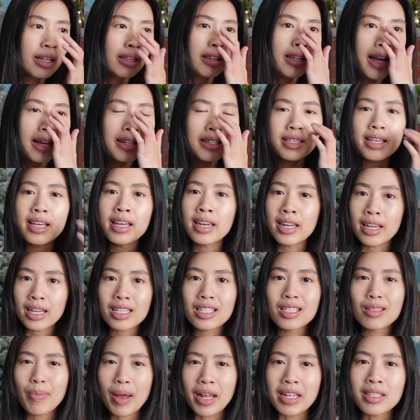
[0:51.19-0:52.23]
less
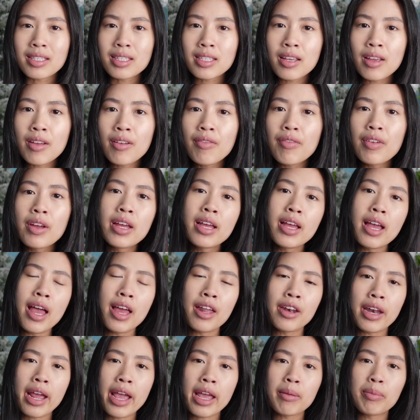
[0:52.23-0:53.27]
inexpensive
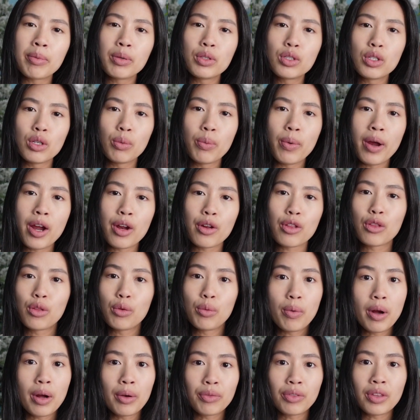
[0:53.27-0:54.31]
and able to wear
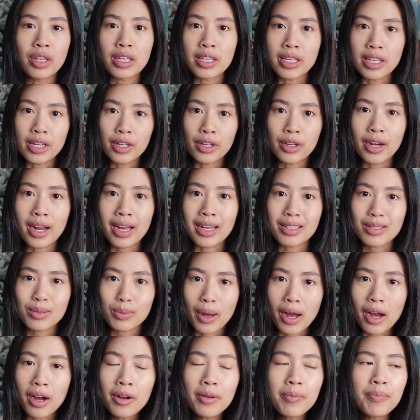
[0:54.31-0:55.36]
throughout the year as
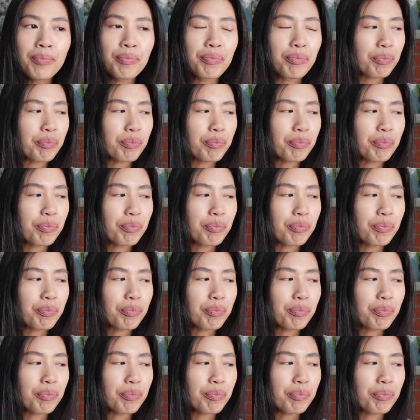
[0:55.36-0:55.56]
well.